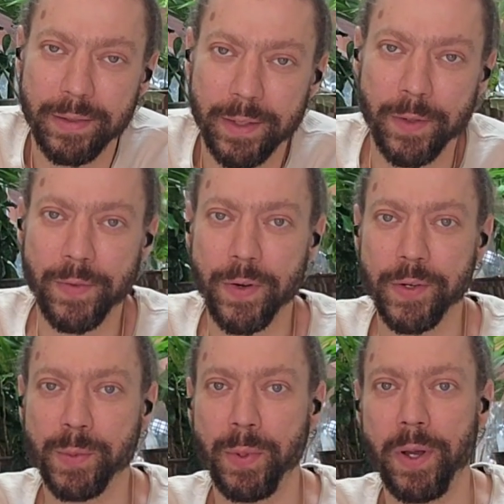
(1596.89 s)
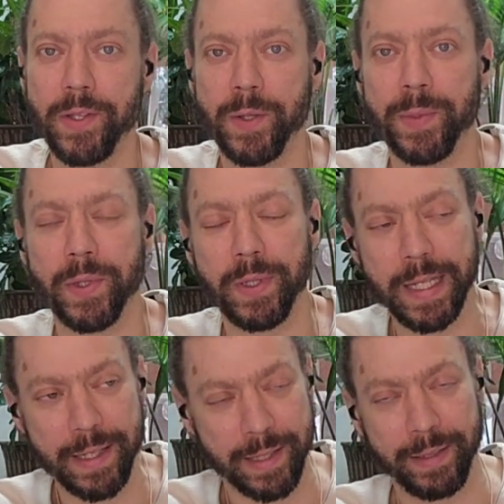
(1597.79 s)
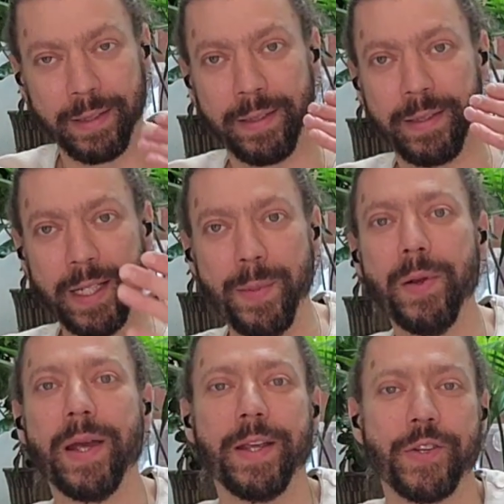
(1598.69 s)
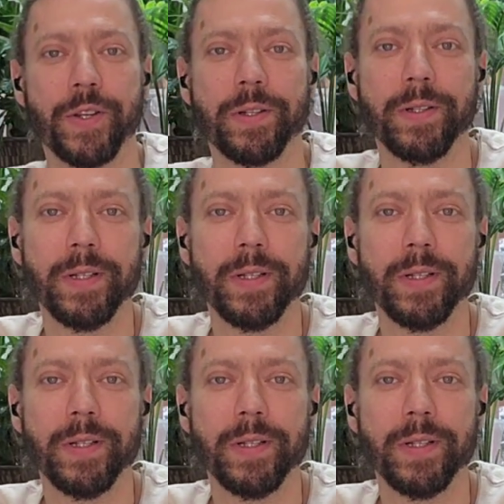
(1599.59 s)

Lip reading: Therefore, responsibility is liberation.